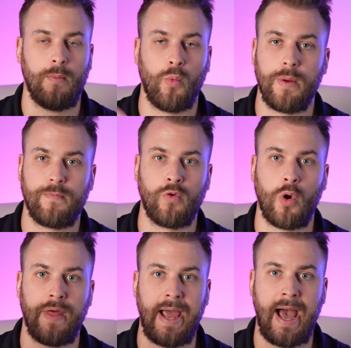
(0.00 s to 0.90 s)
what
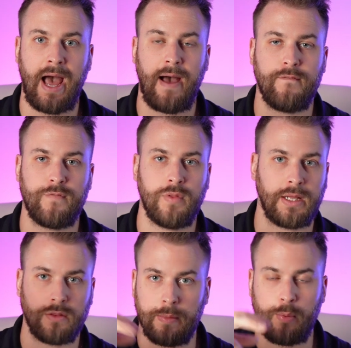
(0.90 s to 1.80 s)
role they have,
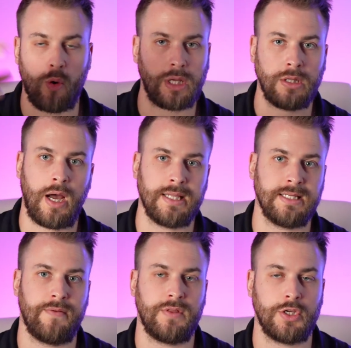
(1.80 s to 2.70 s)
like the reporting lines
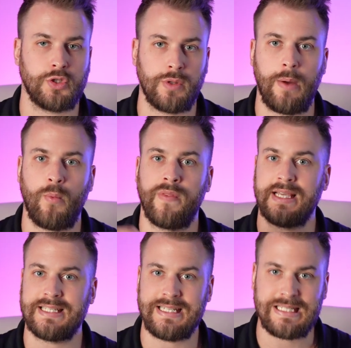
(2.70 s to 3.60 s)
and everything, so that when they
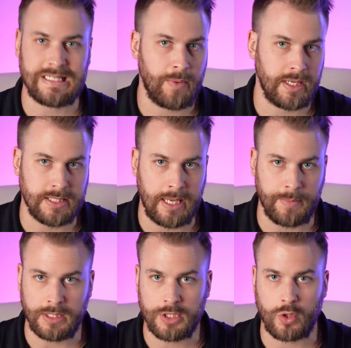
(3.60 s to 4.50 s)
see somebody's name
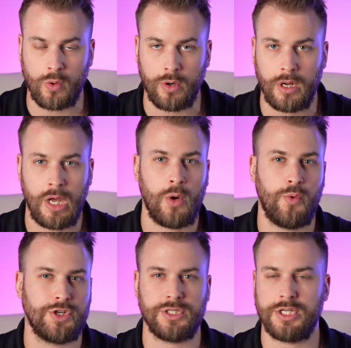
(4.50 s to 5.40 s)
in Discord,
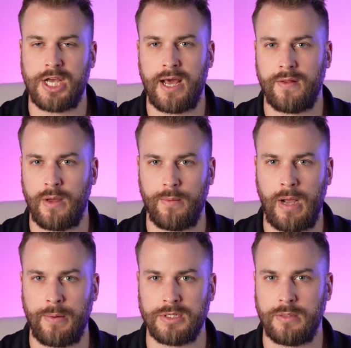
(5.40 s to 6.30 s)
which is the channel that
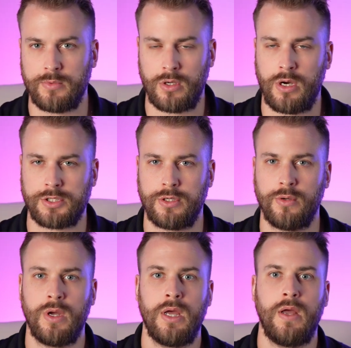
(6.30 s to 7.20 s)
our team talks to,